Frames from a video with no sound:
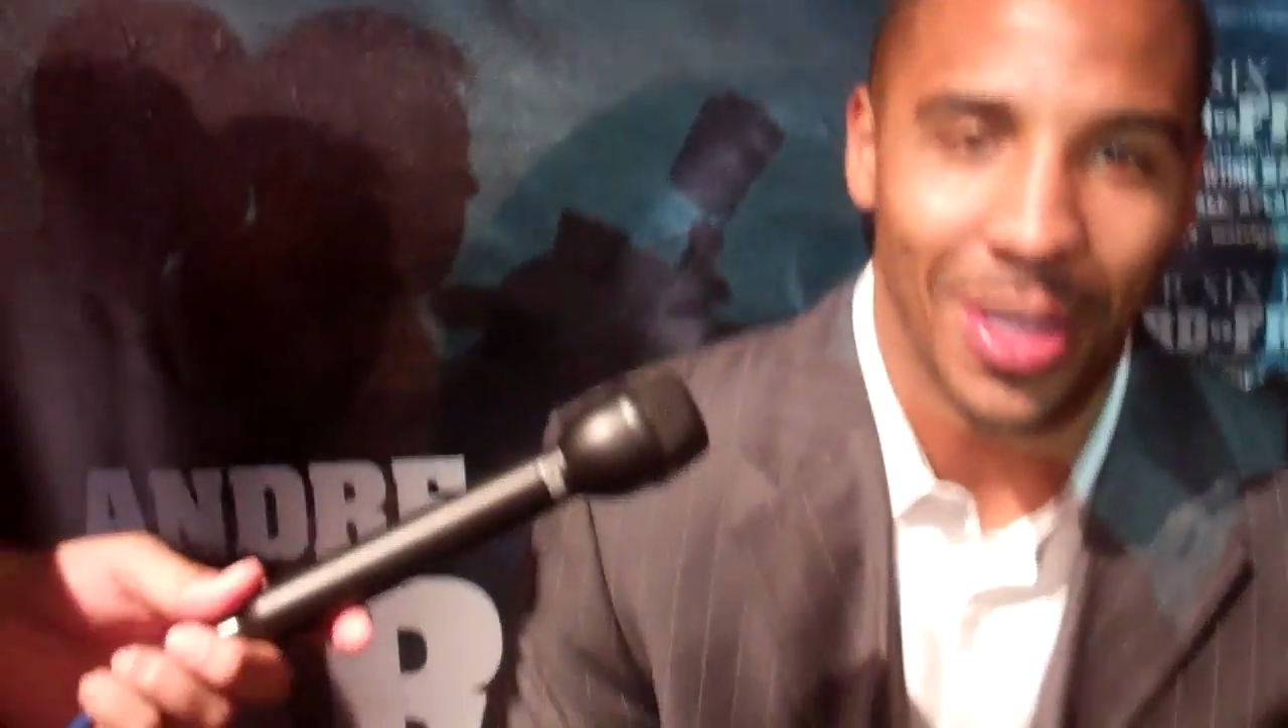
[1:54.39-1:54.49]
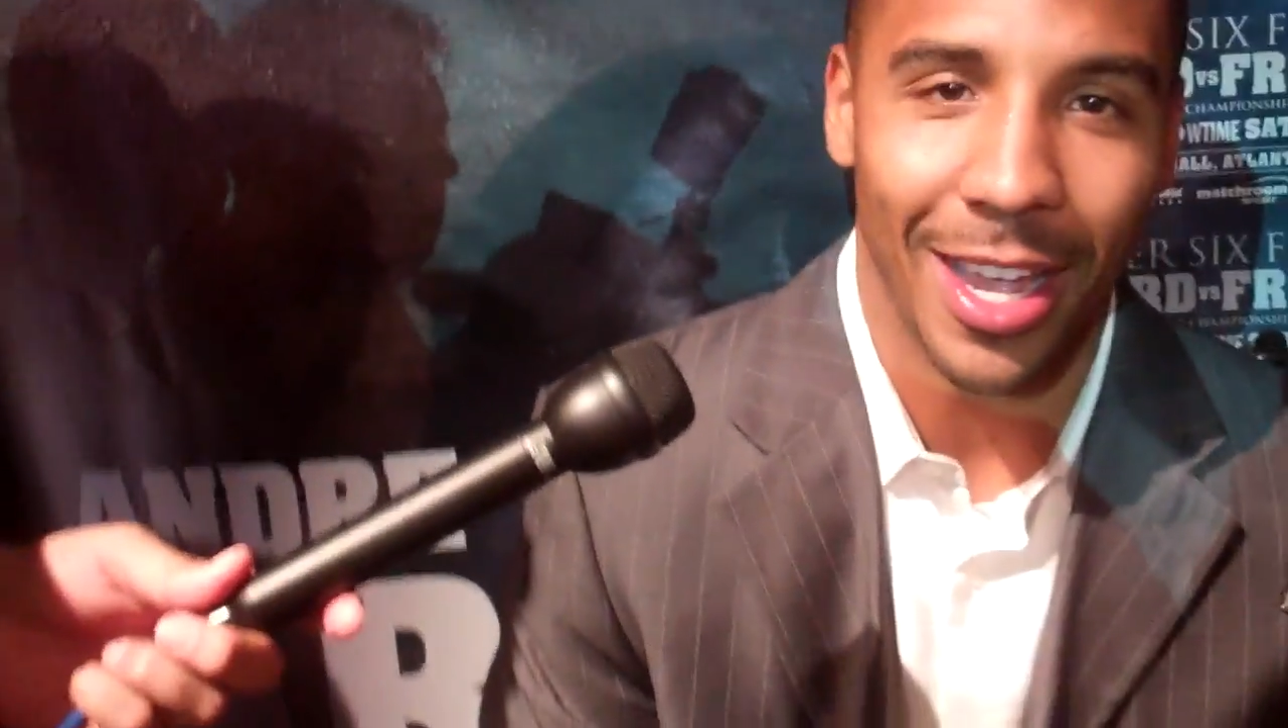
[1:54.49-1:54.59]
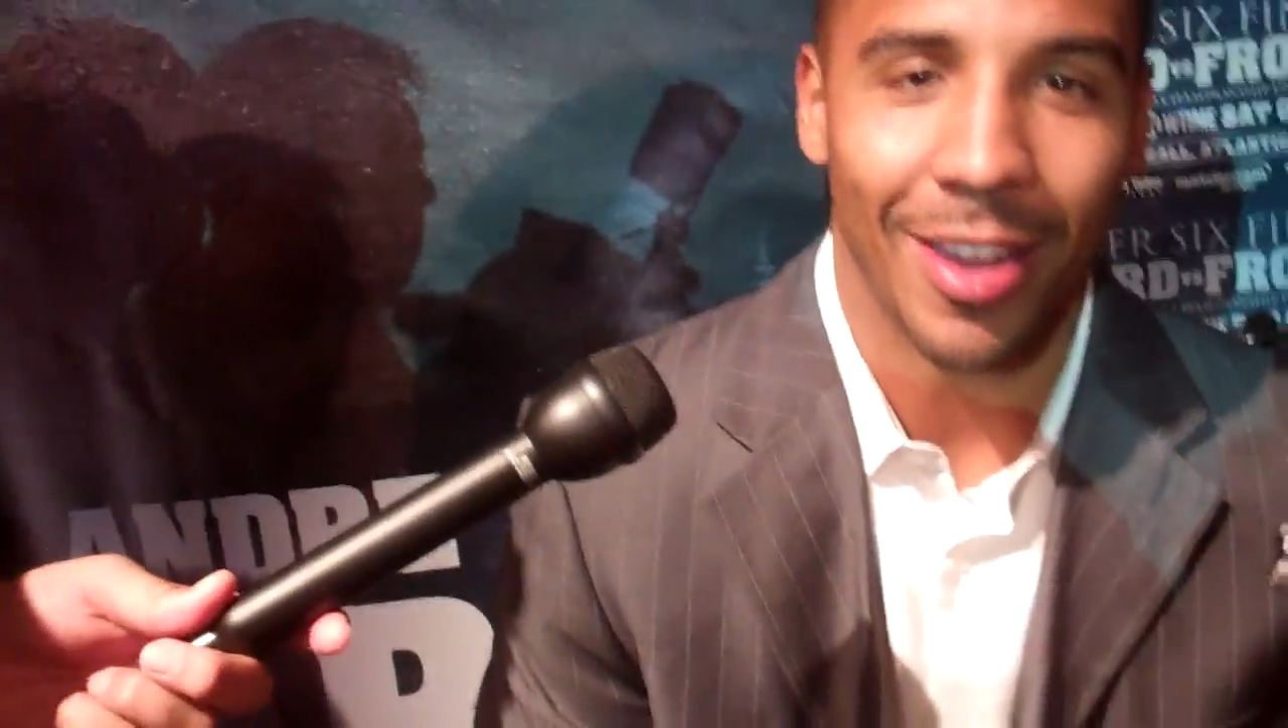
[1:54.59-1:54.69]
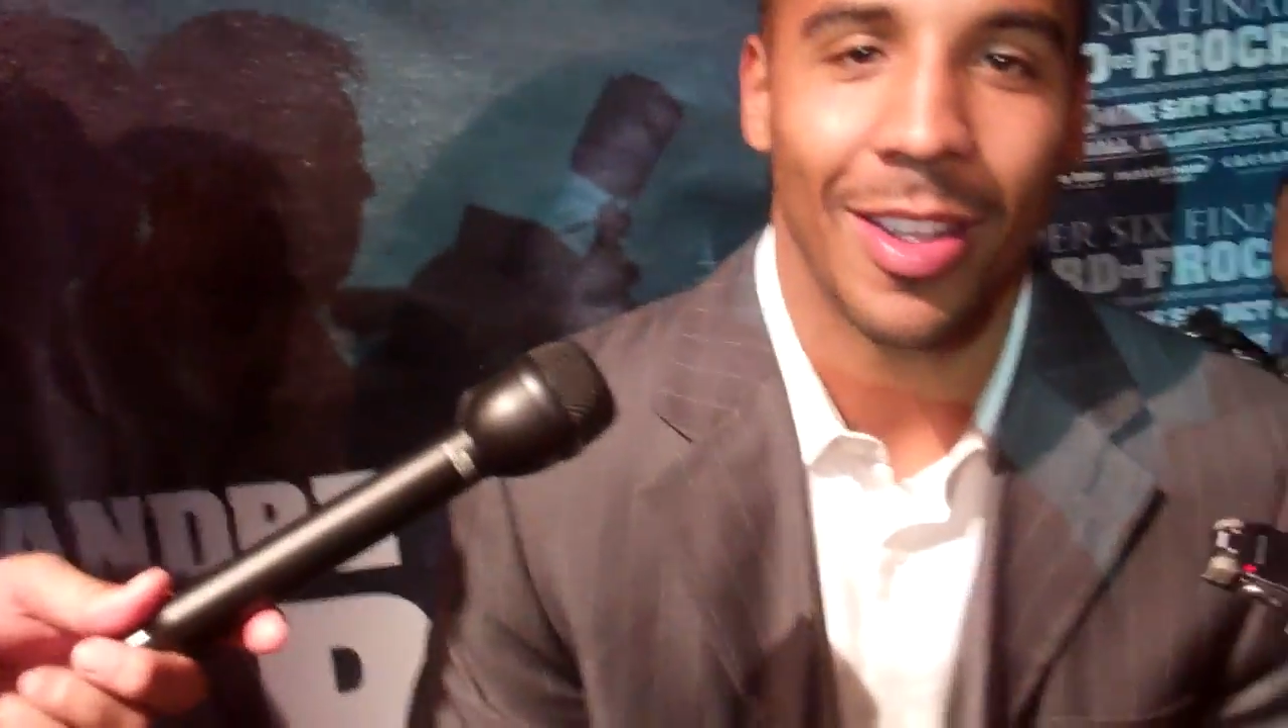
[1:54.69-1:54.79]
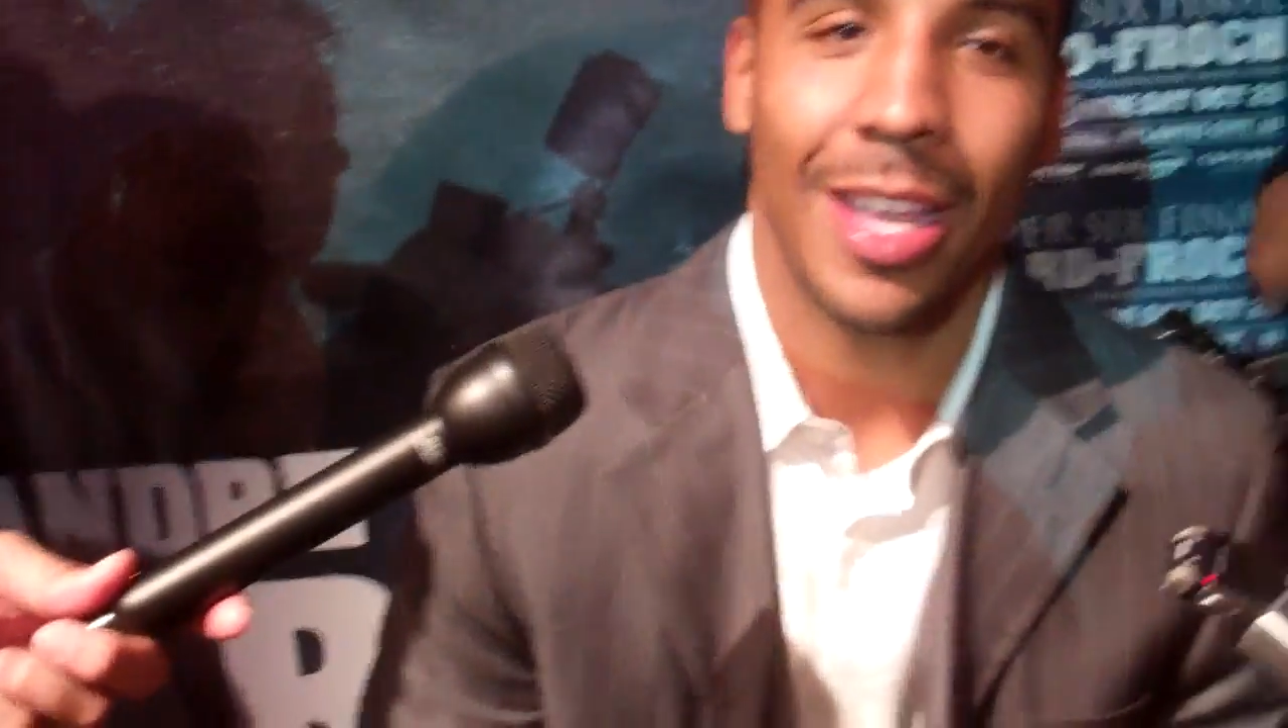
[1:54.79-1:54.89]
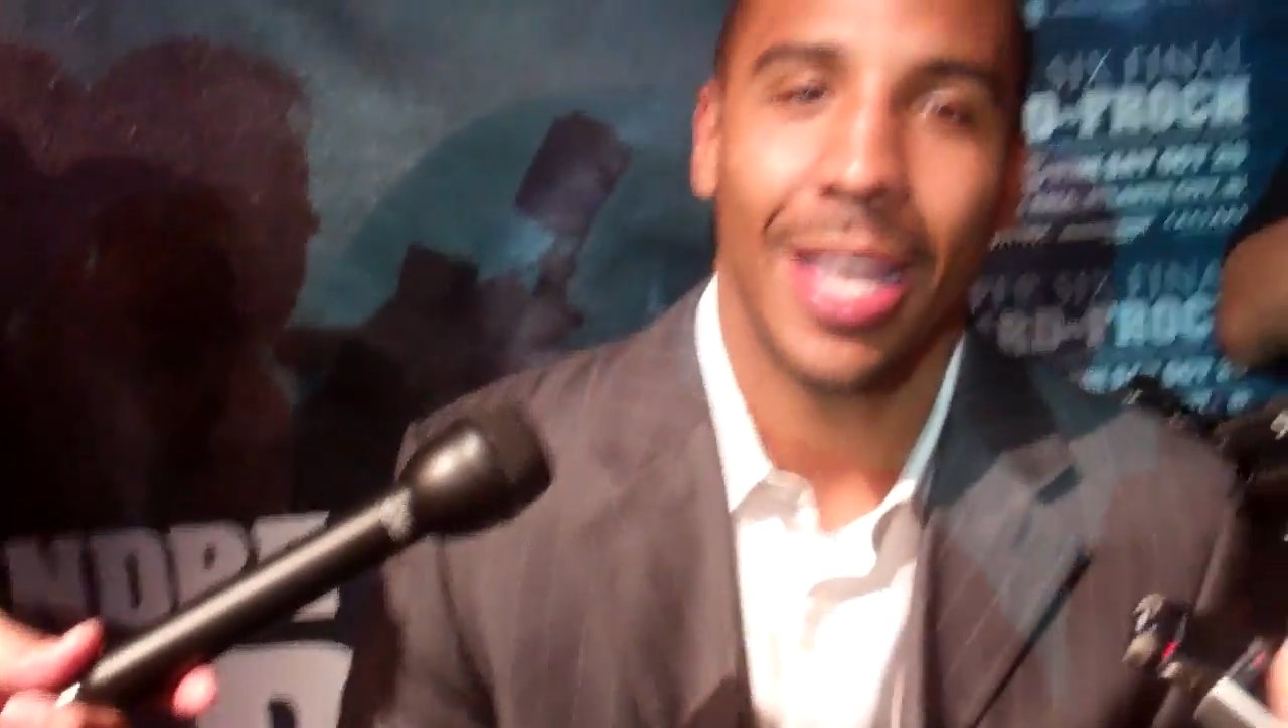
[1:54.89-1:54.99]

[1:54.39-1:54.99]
there.